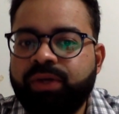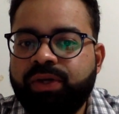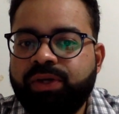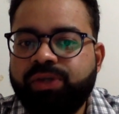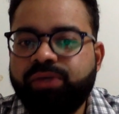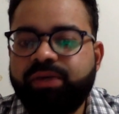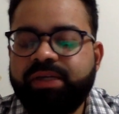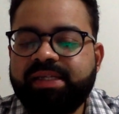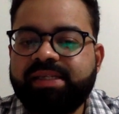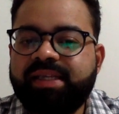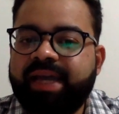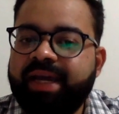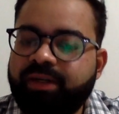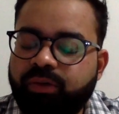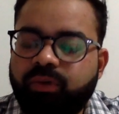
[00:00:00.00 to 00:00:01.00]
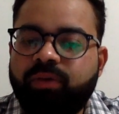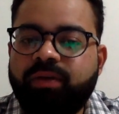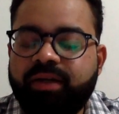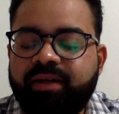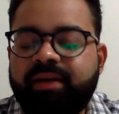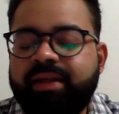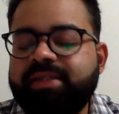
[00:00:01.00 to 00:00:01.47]
So it is that
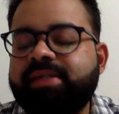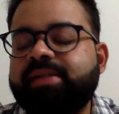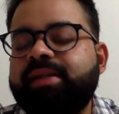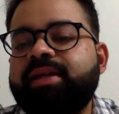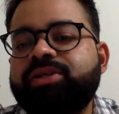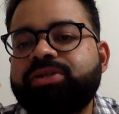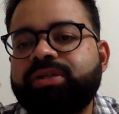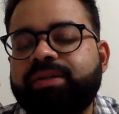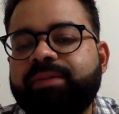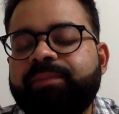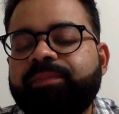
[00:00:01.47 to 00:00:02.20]
older a legislation.